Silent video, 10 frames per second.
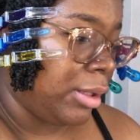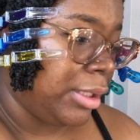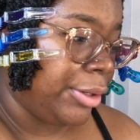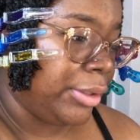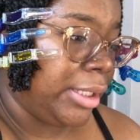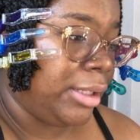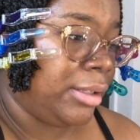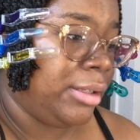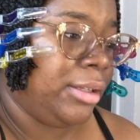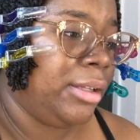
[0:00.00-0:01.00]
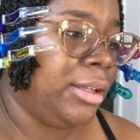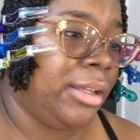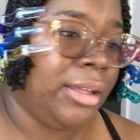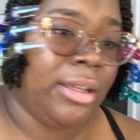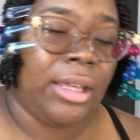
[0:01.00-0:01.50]
Literally,
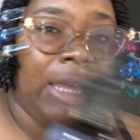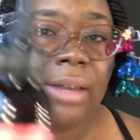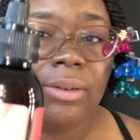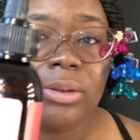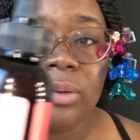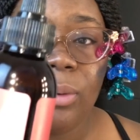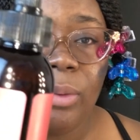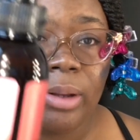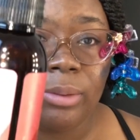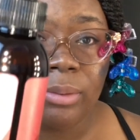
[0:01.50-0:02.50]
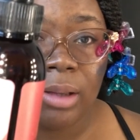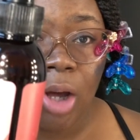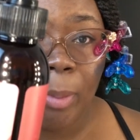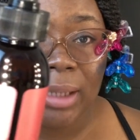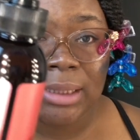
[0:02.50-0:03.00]
I even use the oil
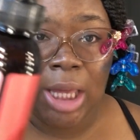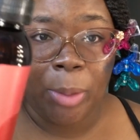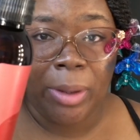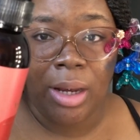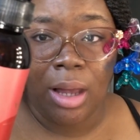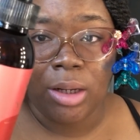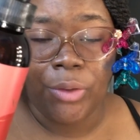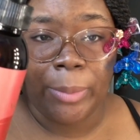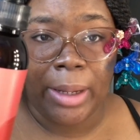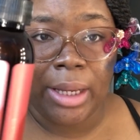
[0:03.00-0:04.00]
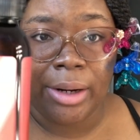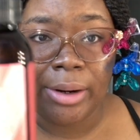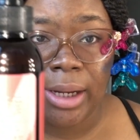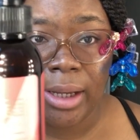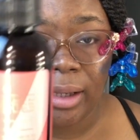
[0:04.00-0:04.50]
on my scalp and all over my hair,
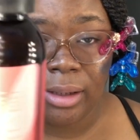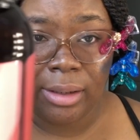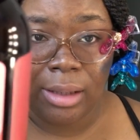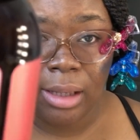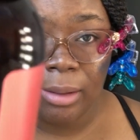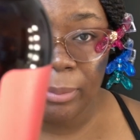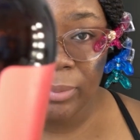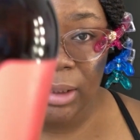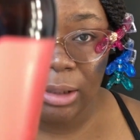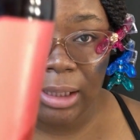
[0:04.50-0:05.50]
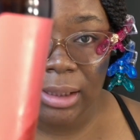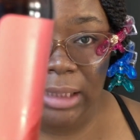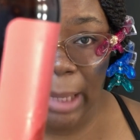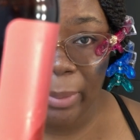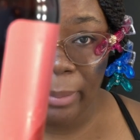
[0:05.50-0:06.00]
and I'm still at the
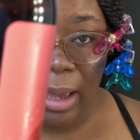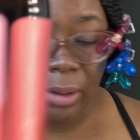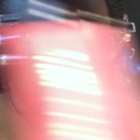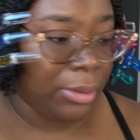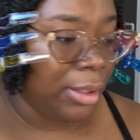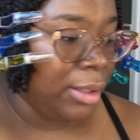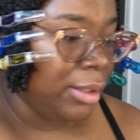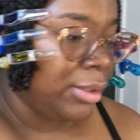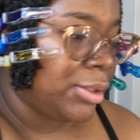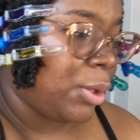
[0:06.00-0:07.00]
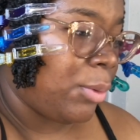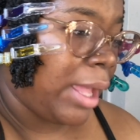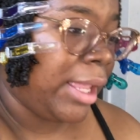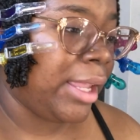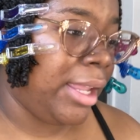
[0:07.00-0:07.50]
top of the bottle. So I
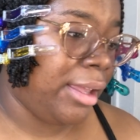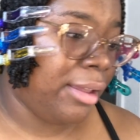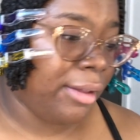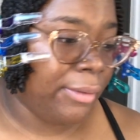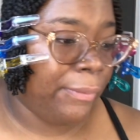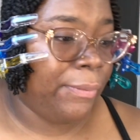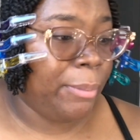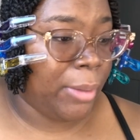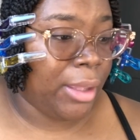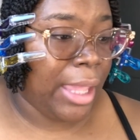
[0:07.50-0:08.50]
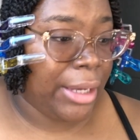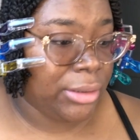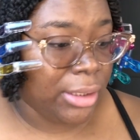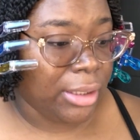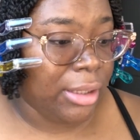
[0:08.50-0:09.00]
can get
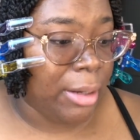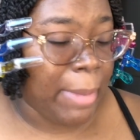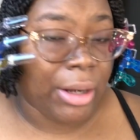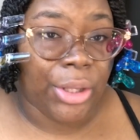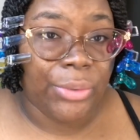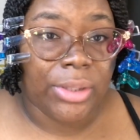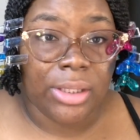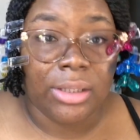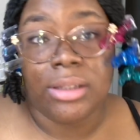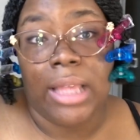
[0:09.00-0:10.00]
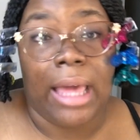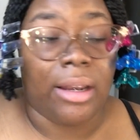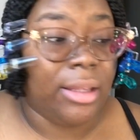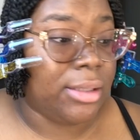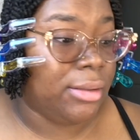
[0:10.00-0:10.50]
actually a good amount of usage out
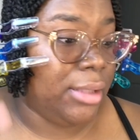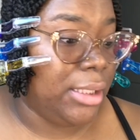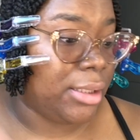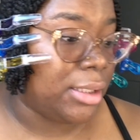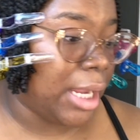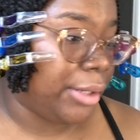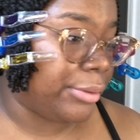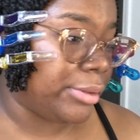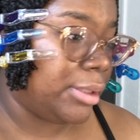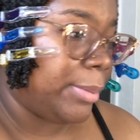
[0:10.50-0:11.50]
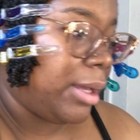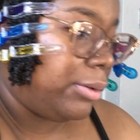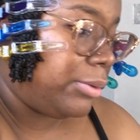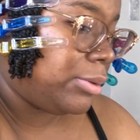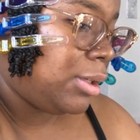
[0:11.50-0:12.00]
of these containers, these
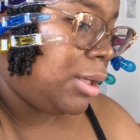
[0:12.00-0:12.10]
bottles.